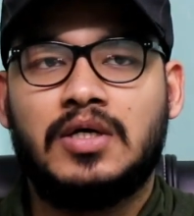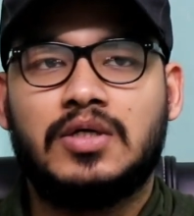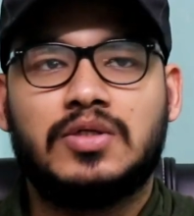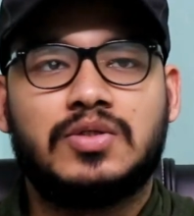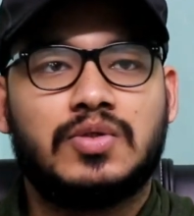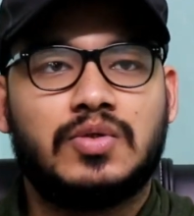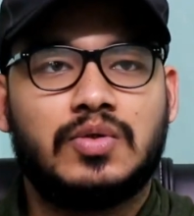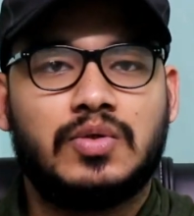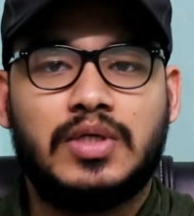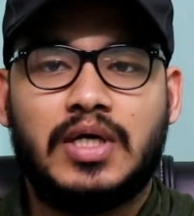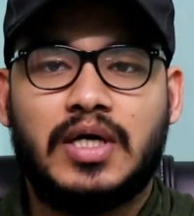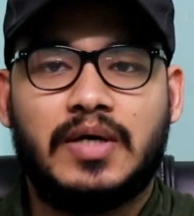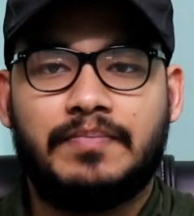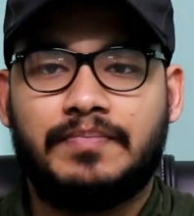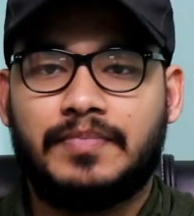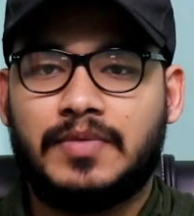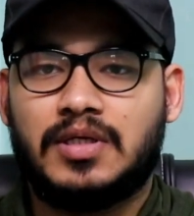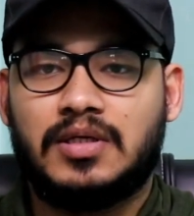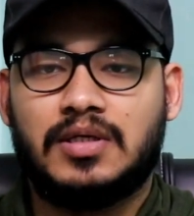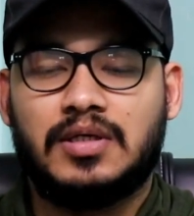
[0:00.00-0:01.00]
So
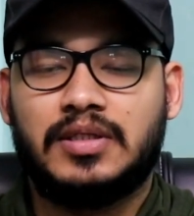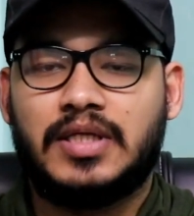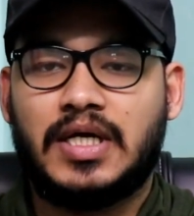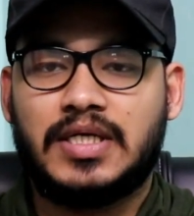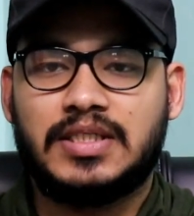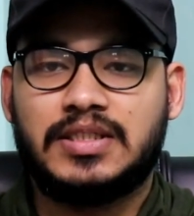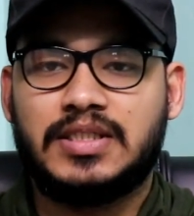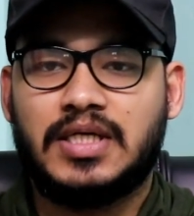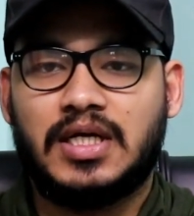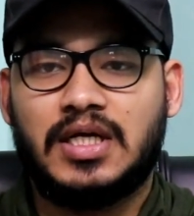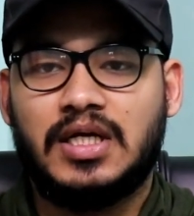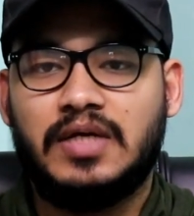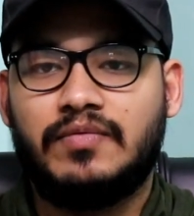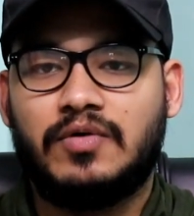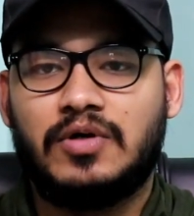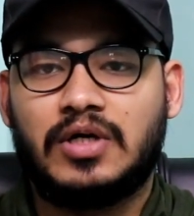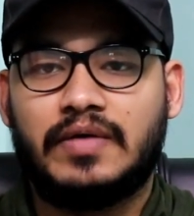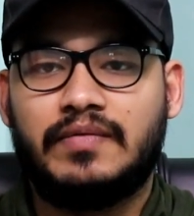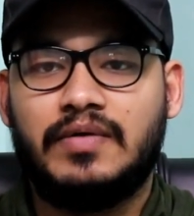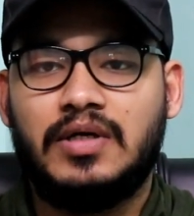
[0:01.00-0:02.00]
yeah, that's exactly
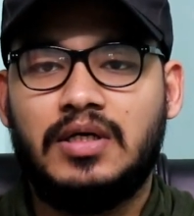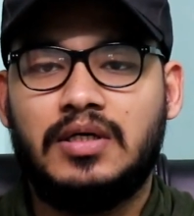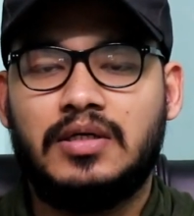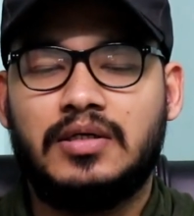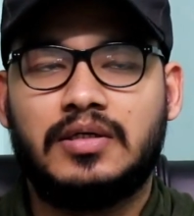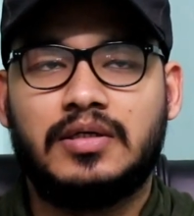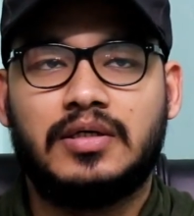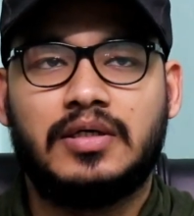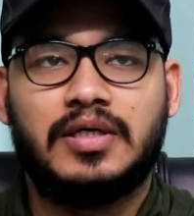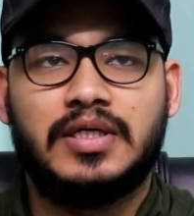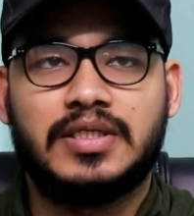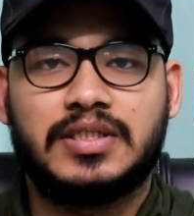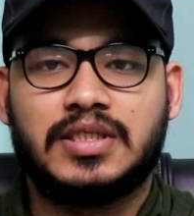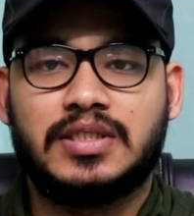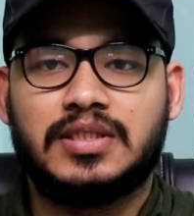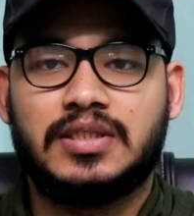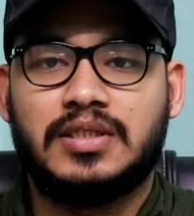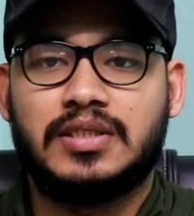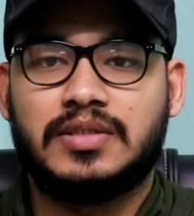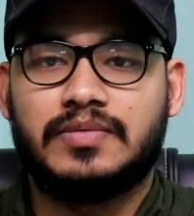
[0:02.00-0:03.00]
what I will
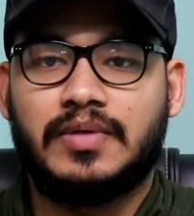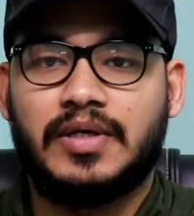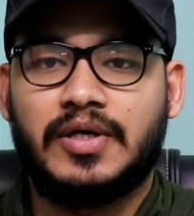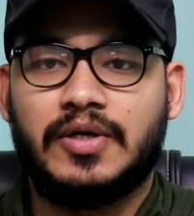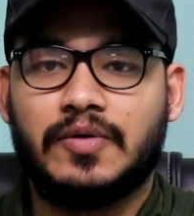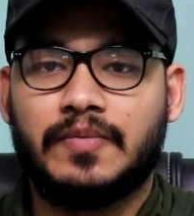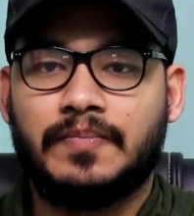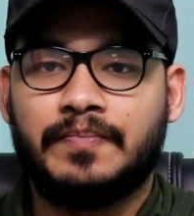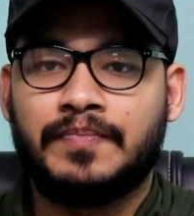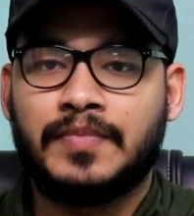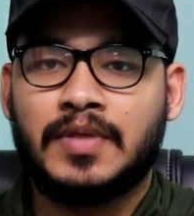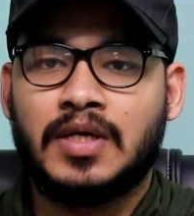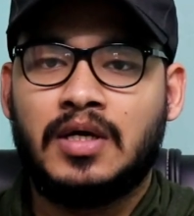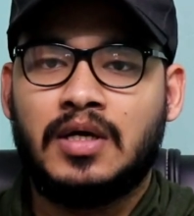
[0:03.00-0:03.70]
discuss in this video.